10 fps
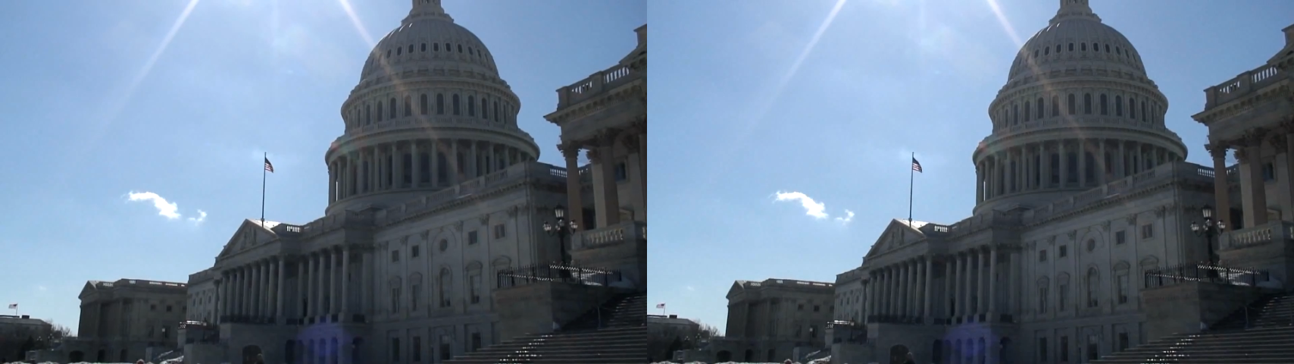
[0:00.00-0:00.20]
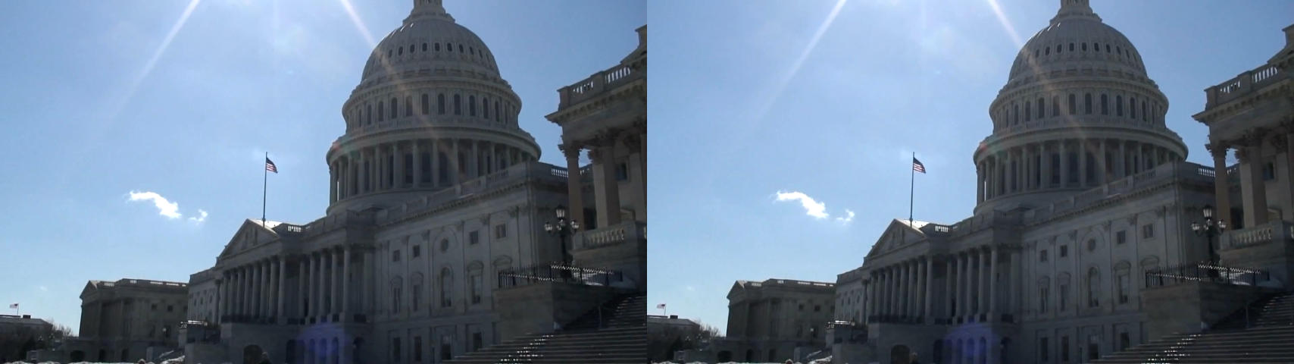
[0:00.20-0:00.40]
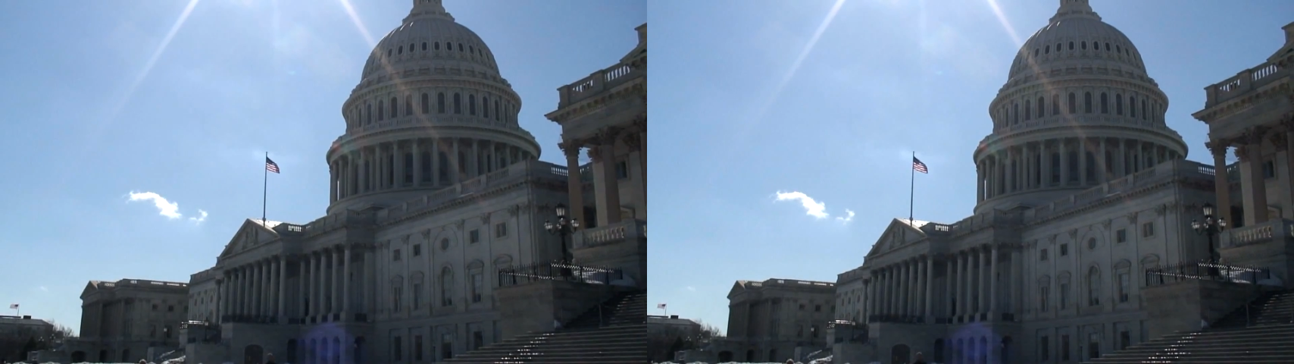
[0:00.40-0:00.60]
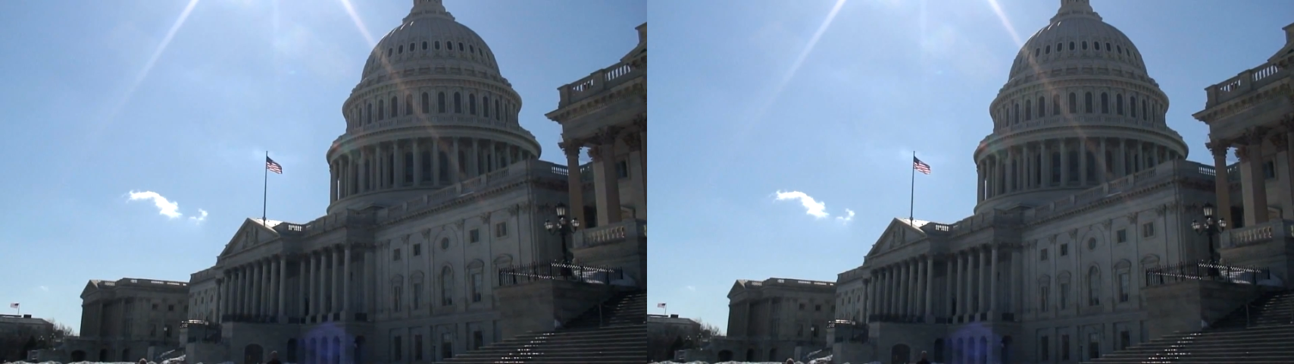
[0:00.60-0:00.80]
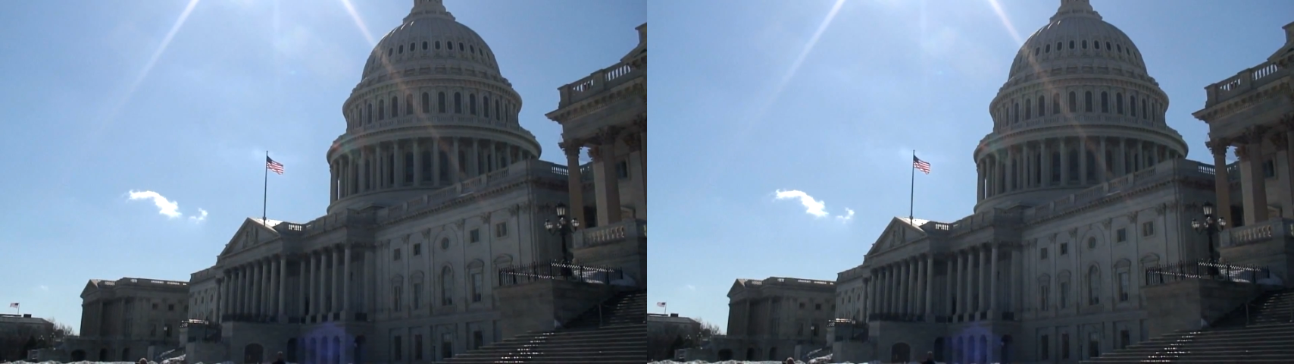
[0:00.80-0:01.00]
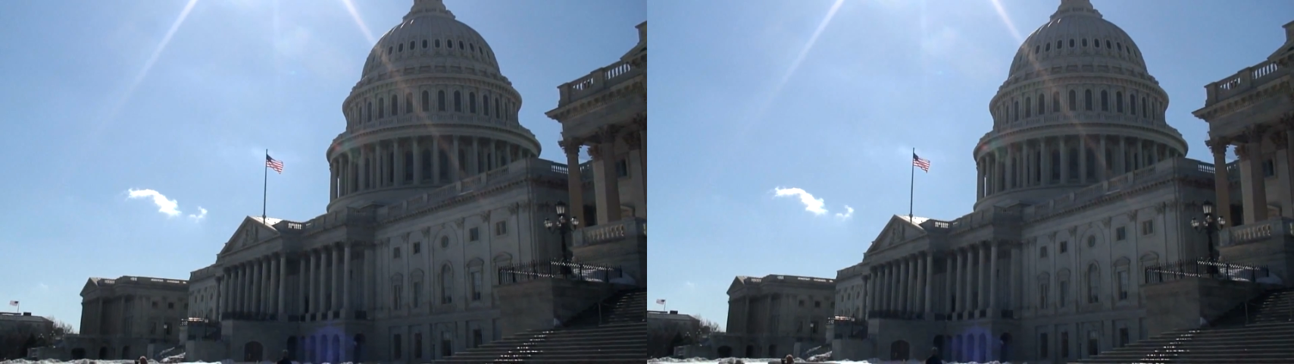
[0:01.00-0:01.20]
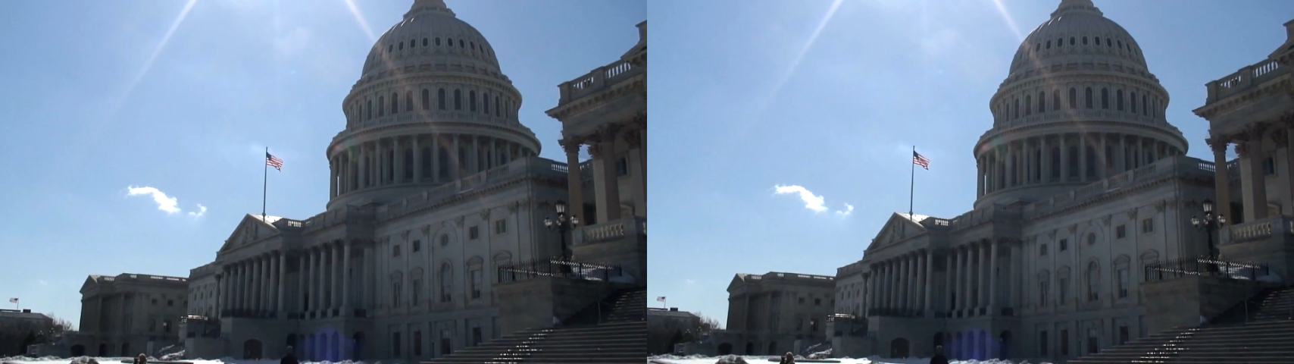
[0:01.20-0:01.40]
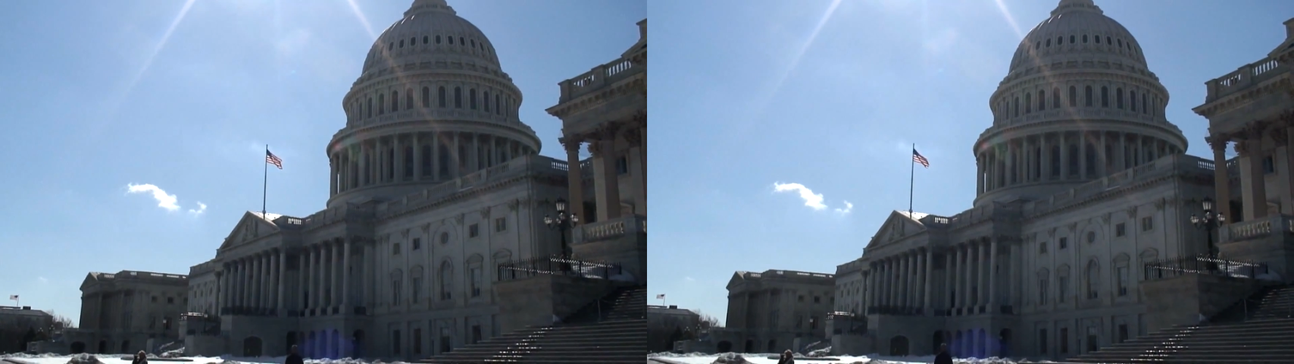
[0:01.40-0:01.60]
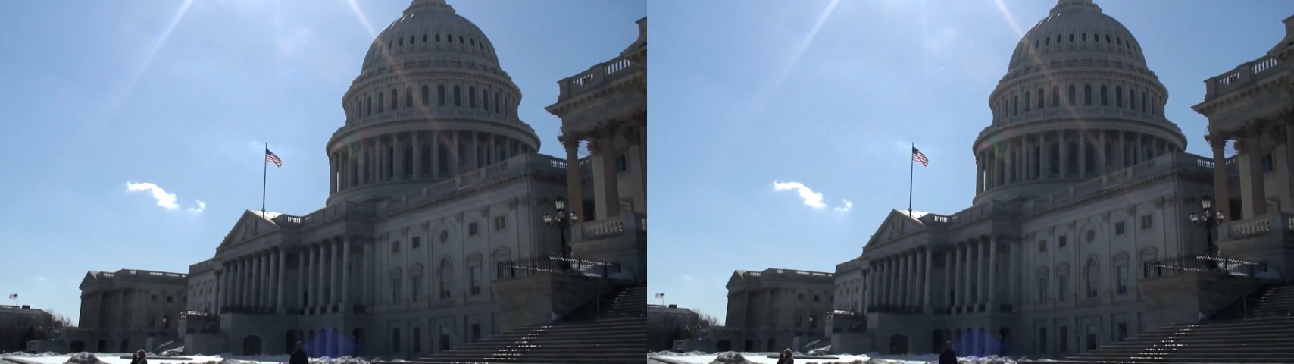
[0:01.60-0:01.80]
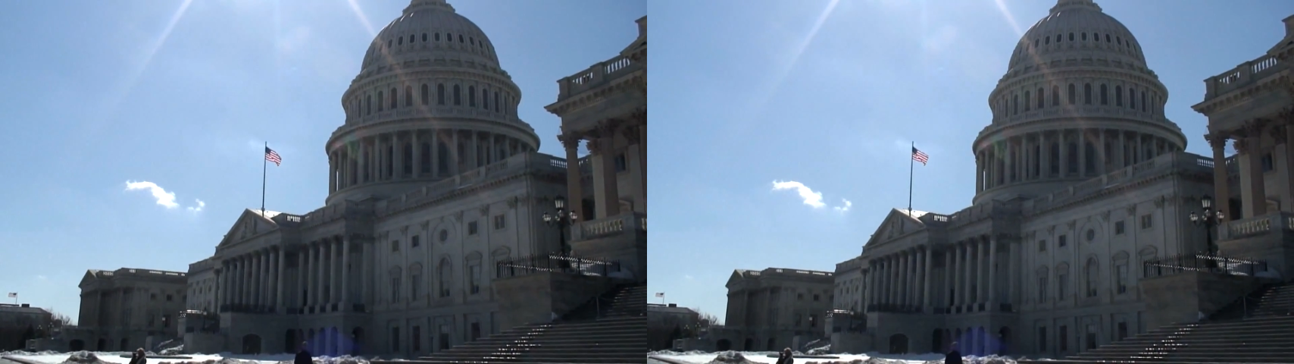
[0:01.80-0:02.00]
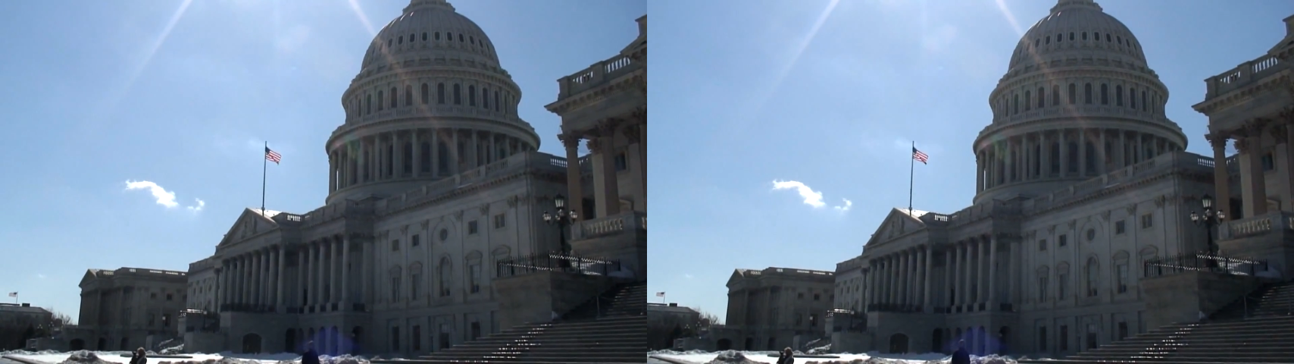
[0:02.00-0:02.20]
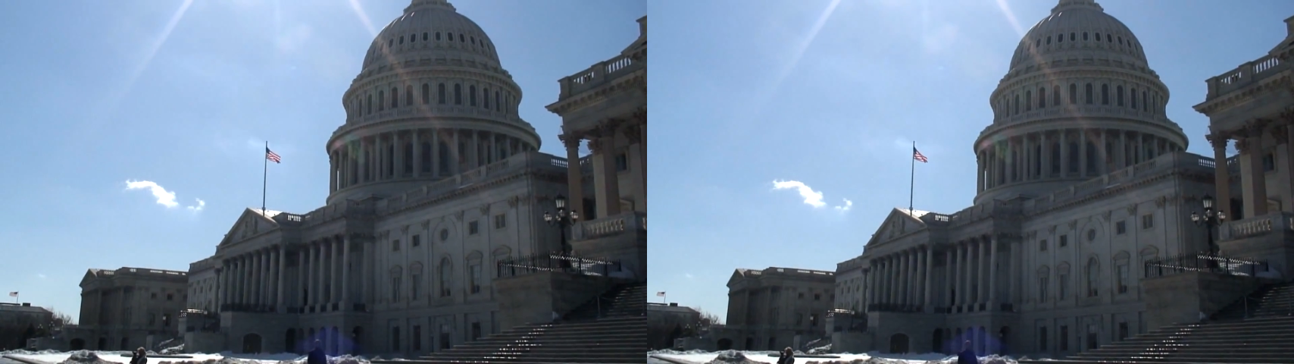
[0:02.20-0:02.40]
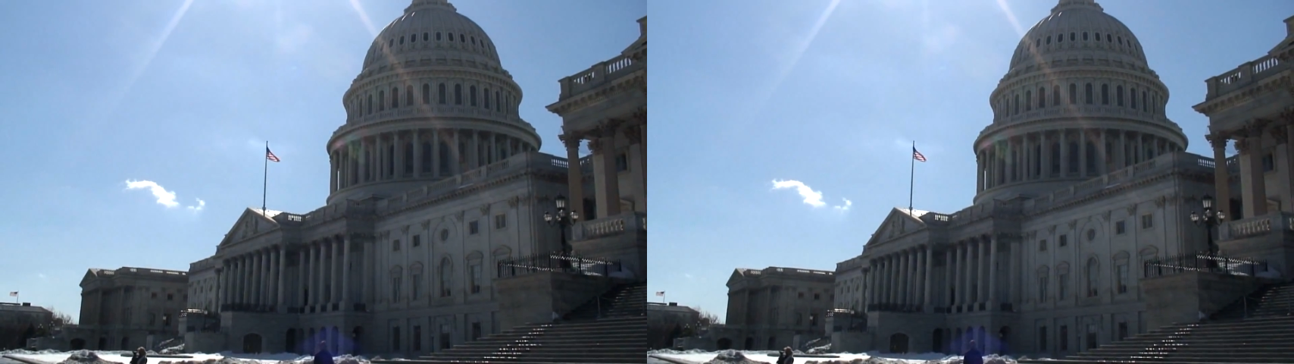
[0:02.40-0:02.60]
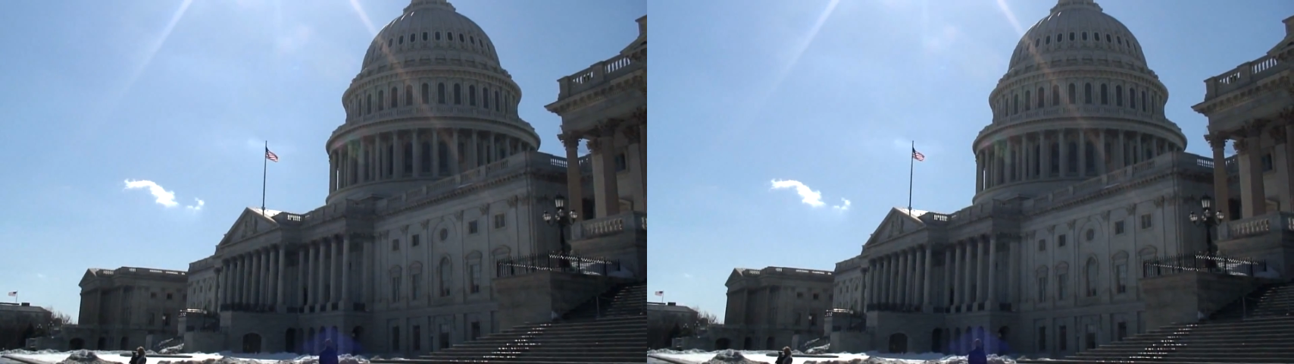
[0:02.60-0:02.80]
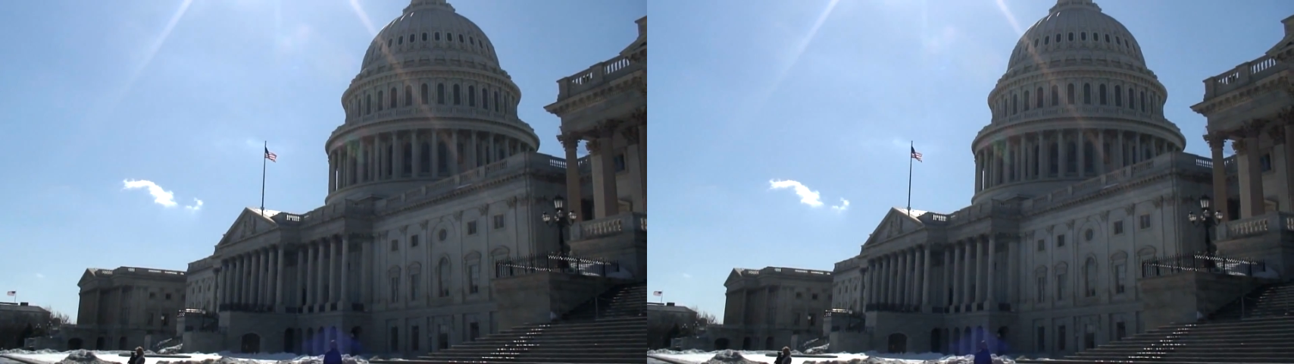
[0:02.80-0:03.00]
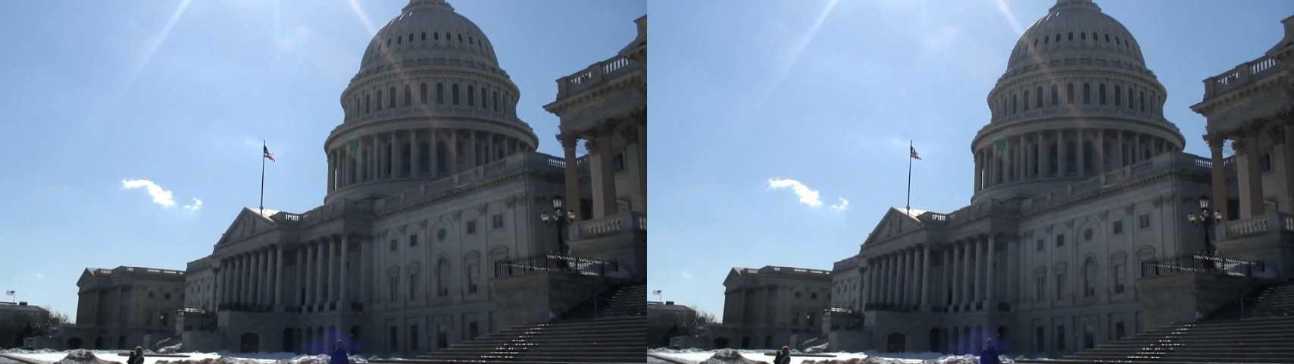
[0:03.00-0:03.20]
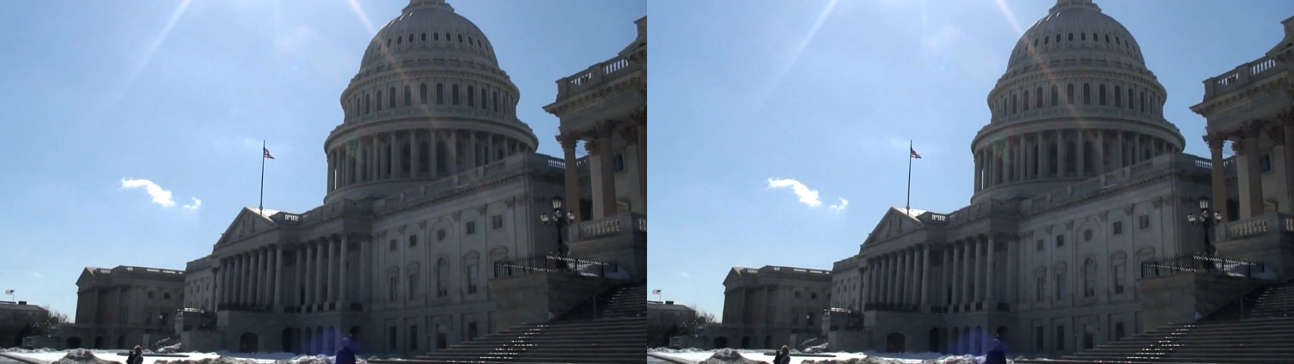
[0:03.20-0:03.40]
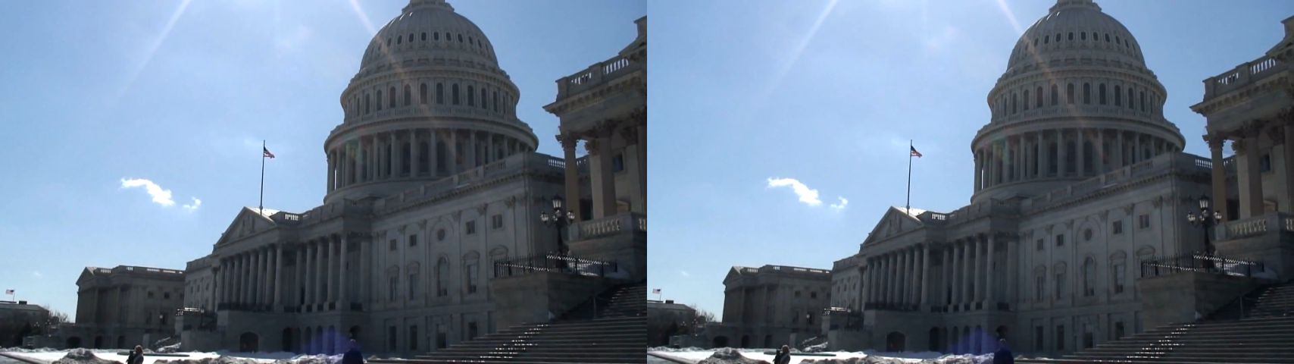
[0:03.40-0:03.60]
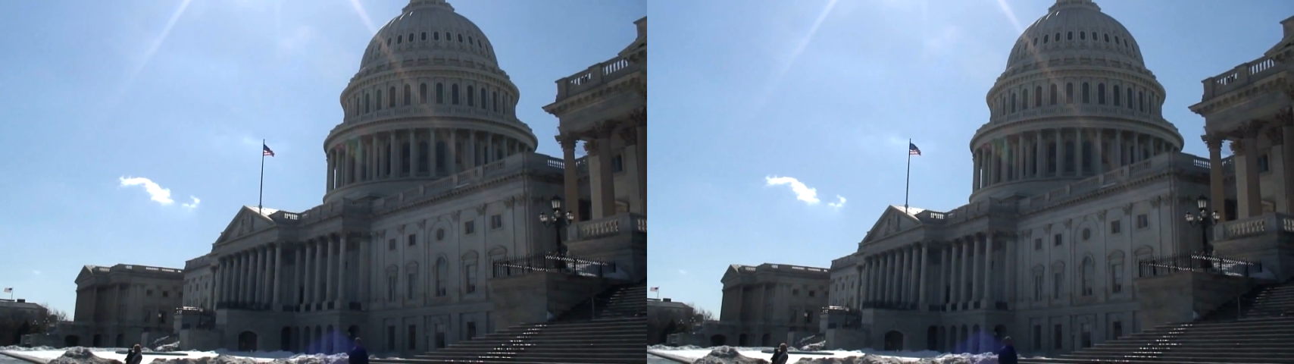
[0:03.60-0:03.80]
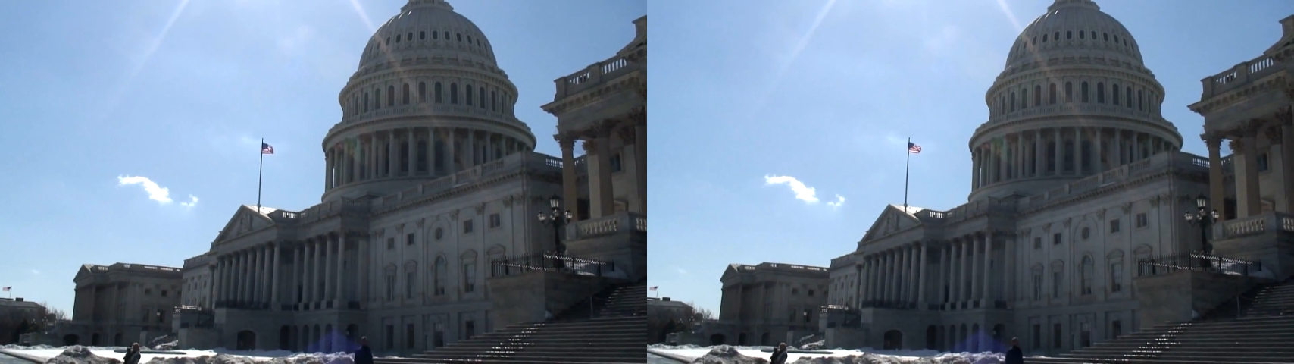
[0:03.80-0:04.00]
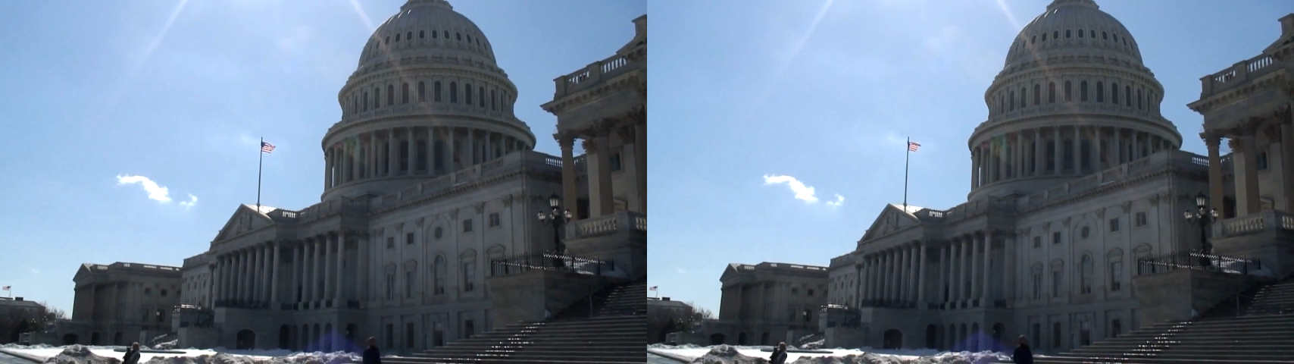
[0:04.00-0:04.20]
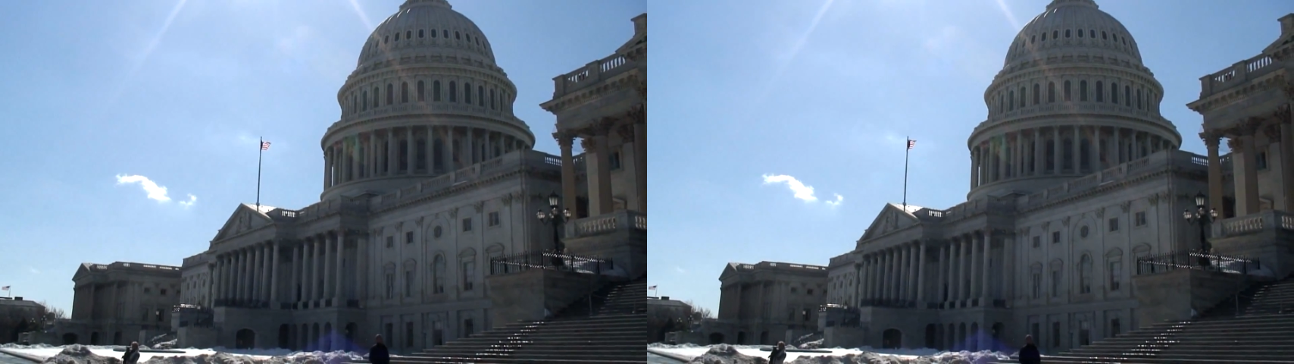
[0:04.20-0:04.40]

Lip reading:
[unreadable: no face in view]